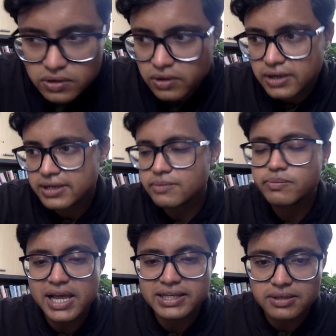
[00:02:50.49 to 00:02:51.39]
Okay, it
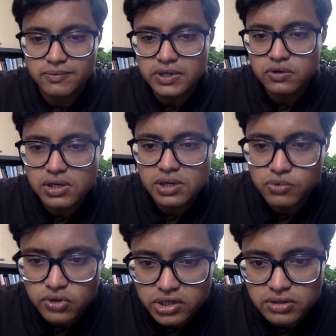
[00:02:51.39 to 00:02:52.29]
implies a vinculum
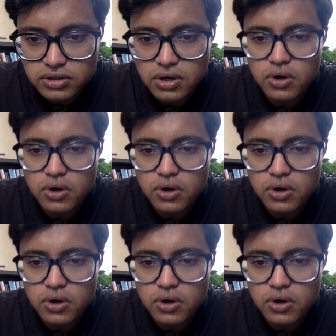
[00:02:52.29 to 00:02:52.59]
juris,